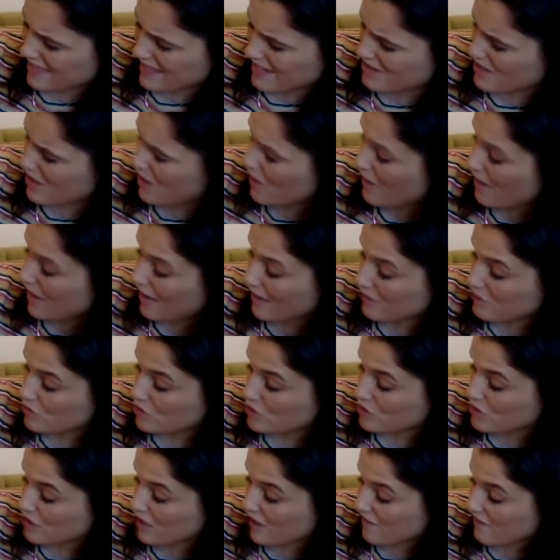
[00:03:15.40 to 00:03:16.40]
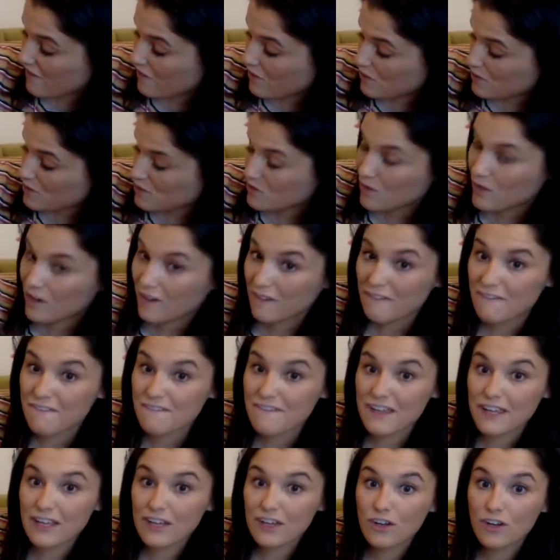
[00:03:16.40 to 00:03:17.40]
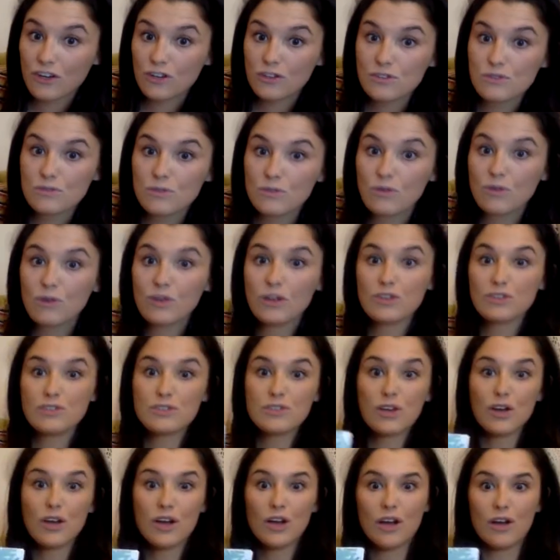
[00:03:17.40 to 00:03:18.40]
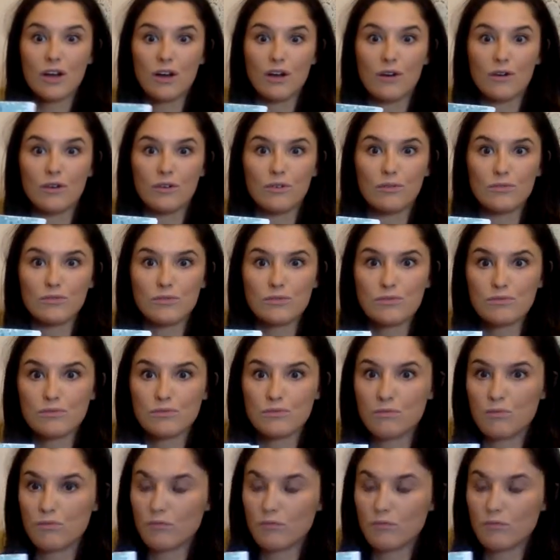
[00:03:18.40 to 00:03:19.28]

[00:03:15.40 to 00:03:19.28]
they don't have shovels or fingers or toes.